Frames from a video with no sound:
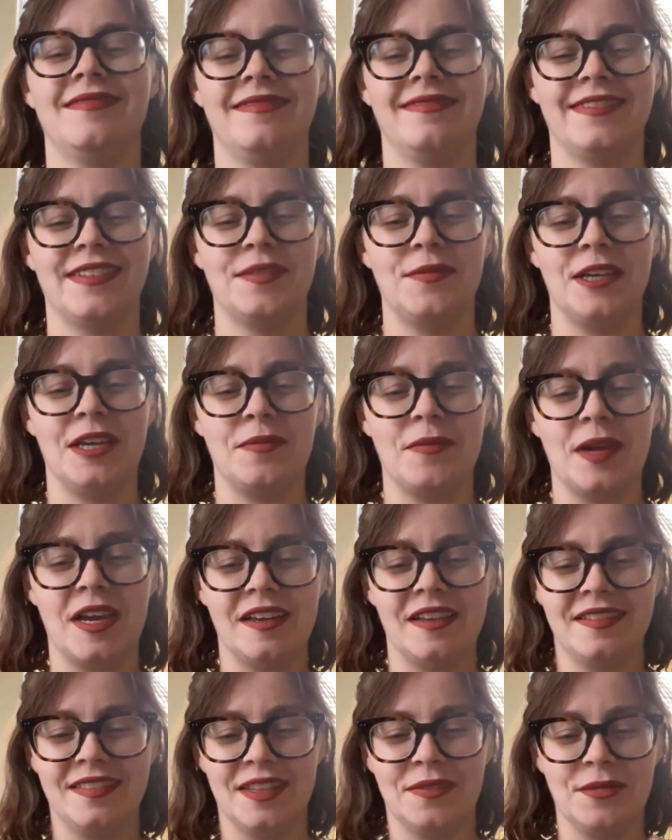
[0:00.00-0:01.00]
Let me get
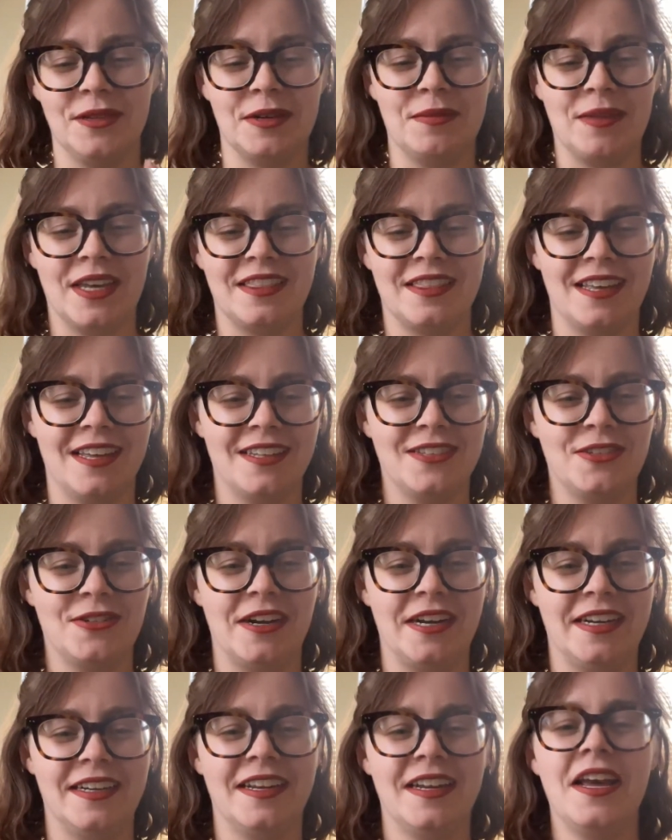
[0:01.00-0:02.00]
my thoughts
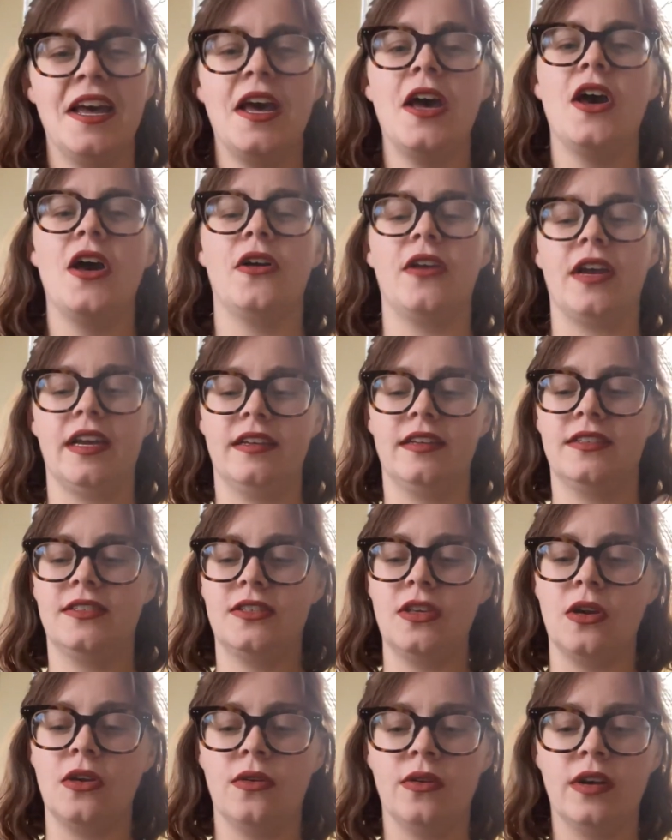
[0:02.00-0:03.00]
right. Okay,
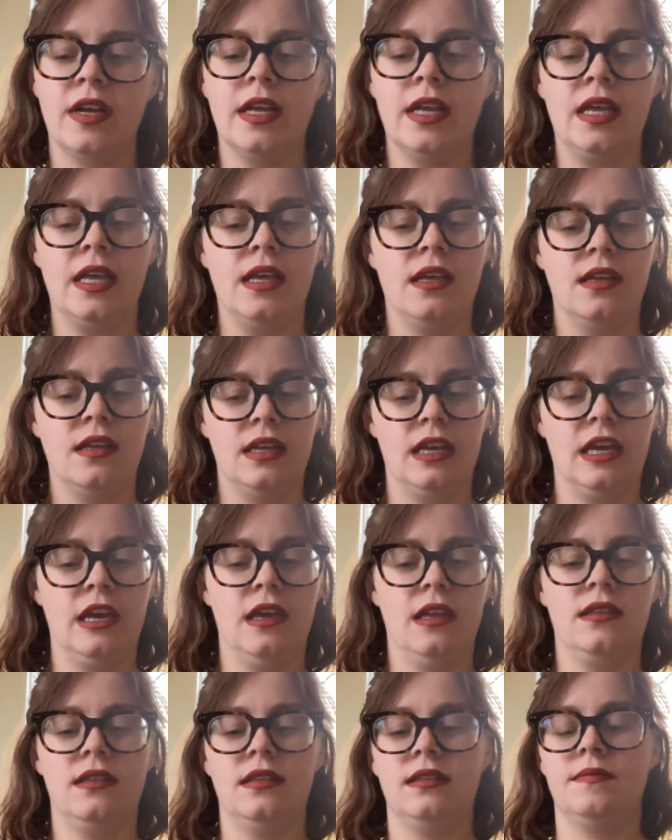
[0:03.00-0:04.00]
so
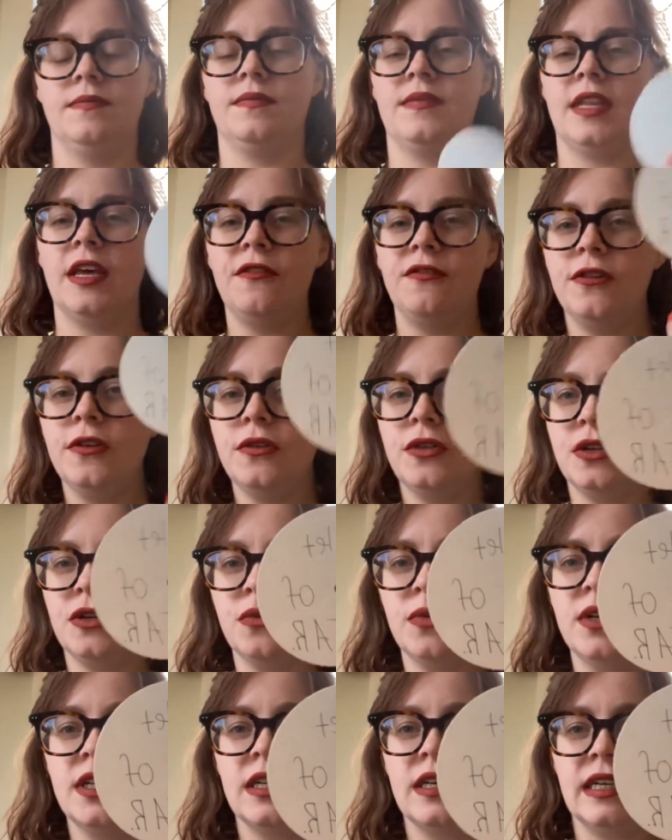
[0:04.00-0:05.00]
if you do
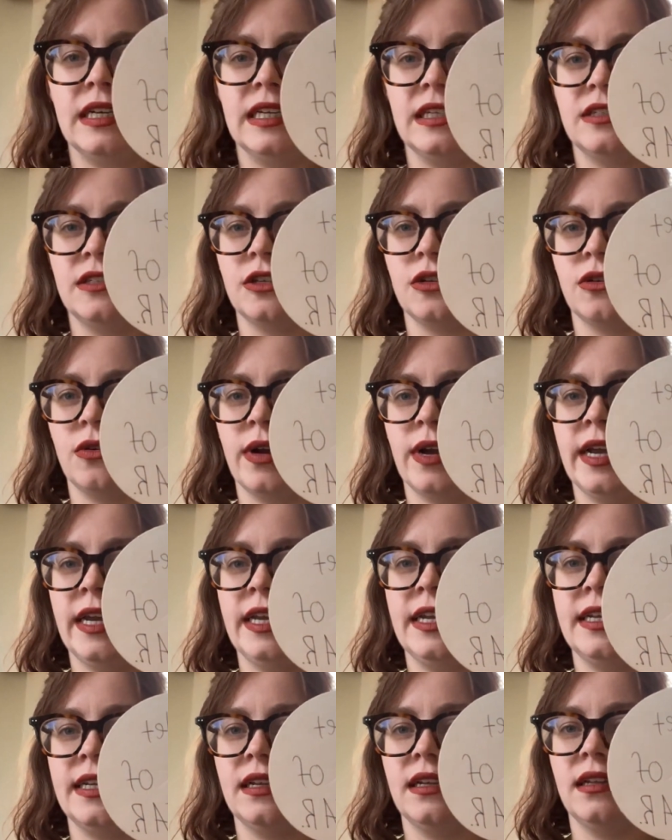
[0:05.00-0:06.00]
want to
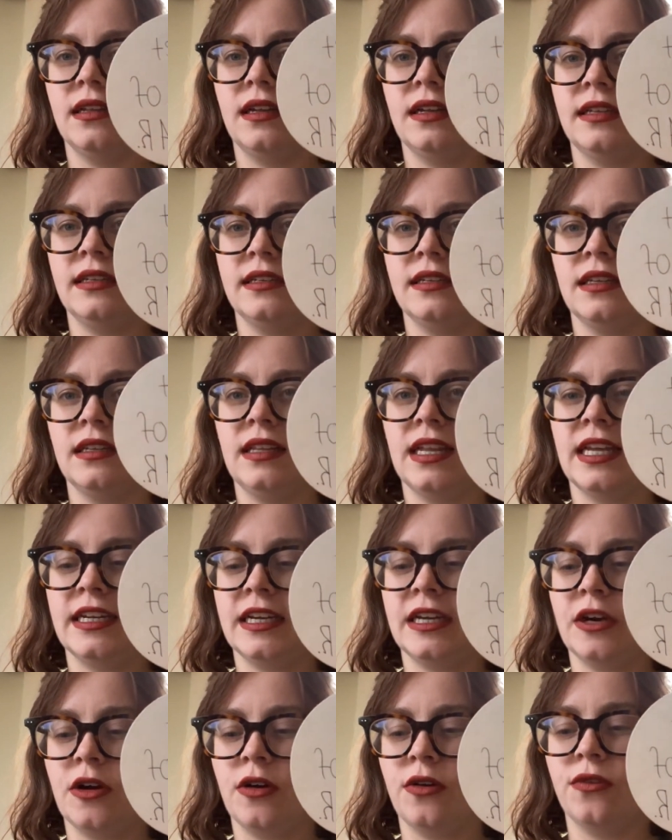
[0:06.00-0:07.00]
integrate into
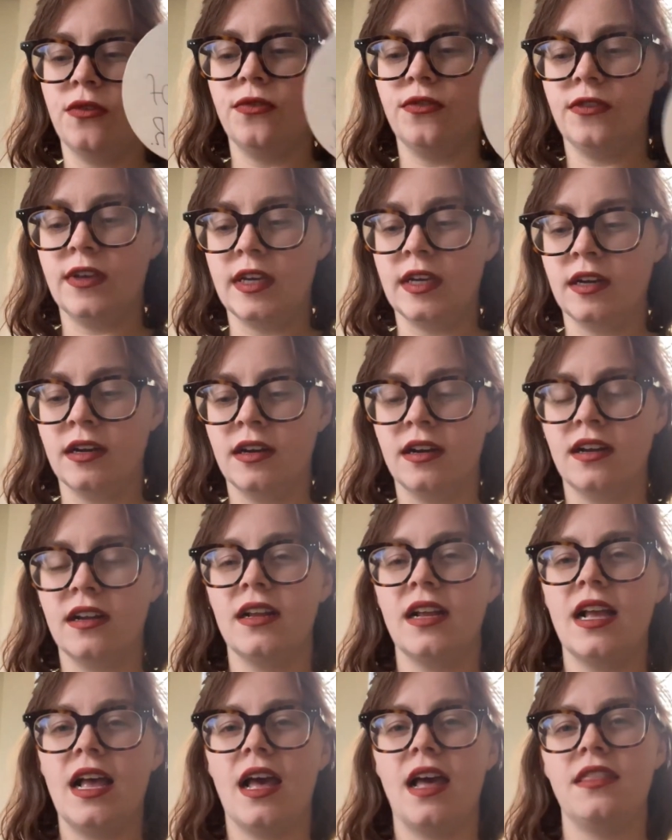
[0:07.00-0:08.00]
letting go of
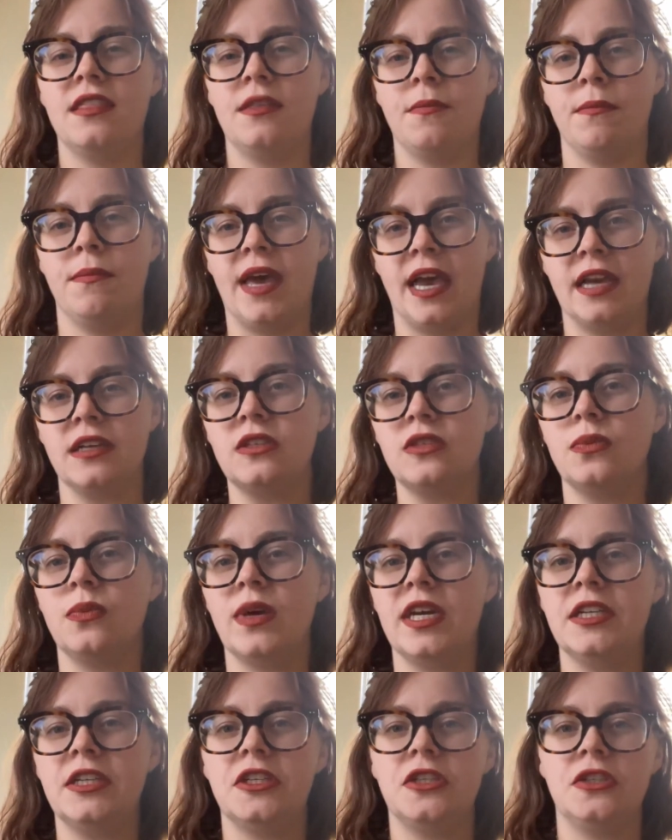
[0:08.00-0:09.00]
fear, the best
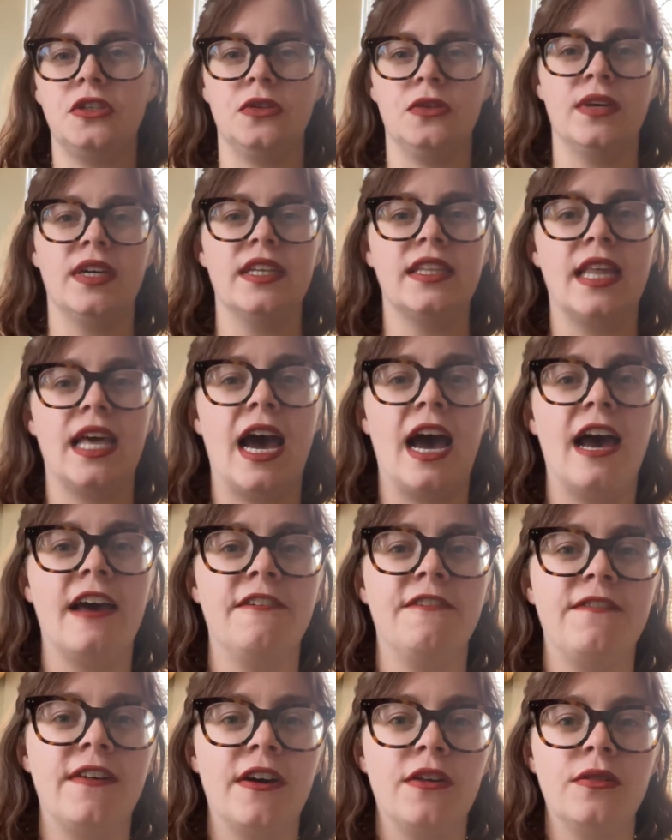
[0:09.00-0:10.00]
way to do it that
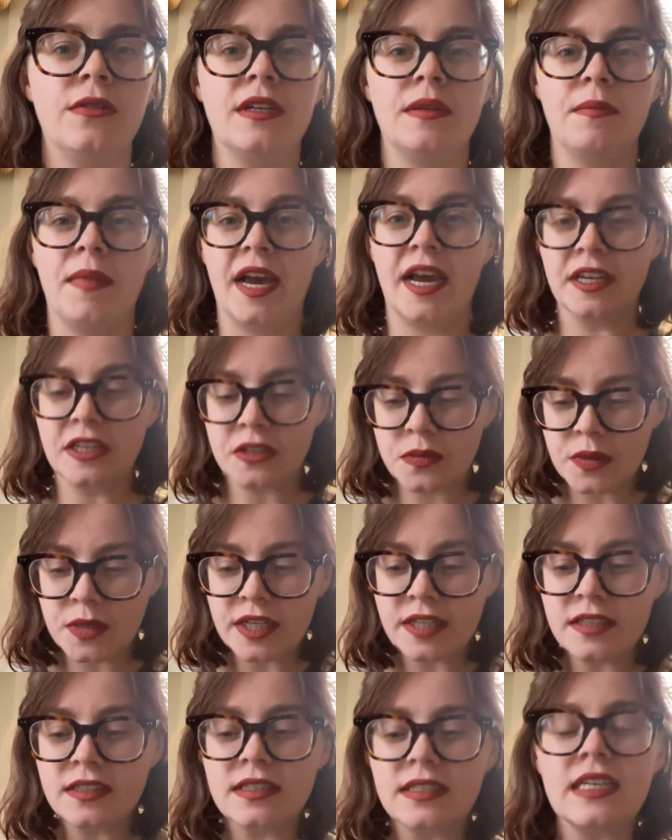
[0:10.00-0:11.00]
I found in my
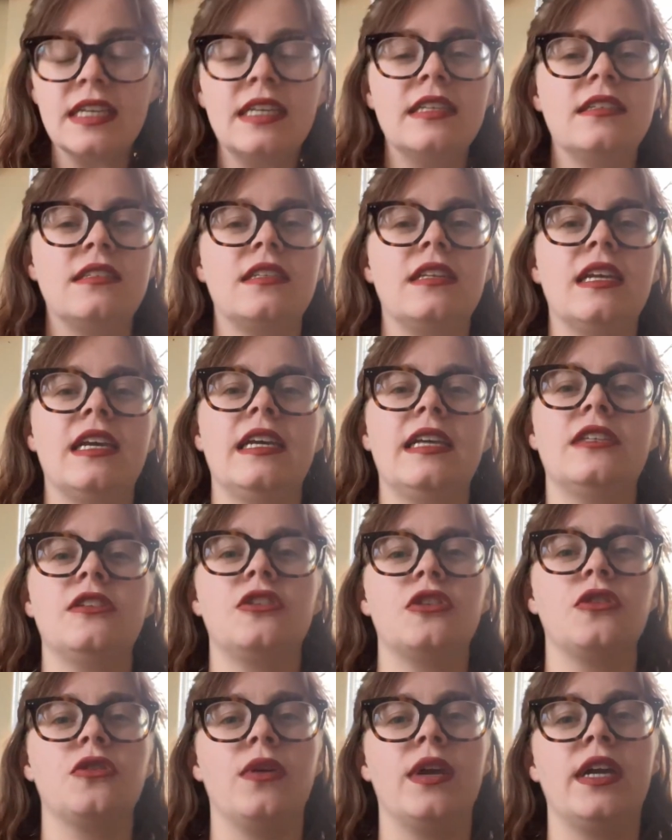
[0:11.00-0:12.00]
experience is to
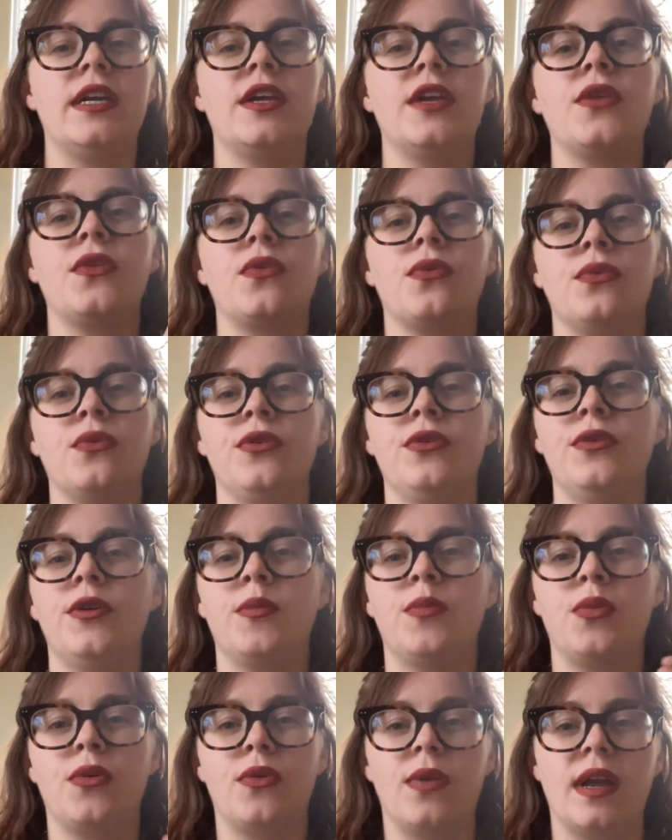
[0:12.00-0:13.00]
integrate it through your
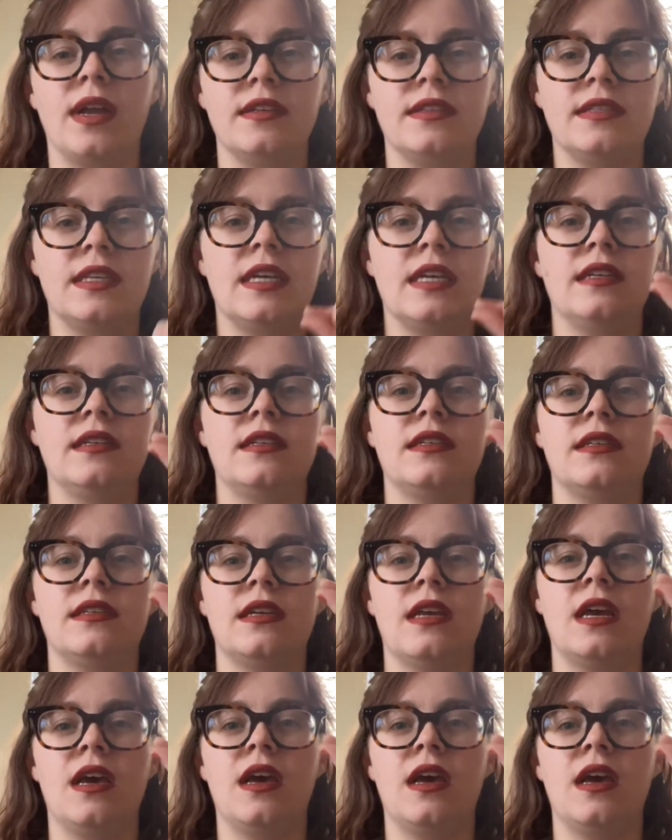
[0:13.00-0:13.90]
present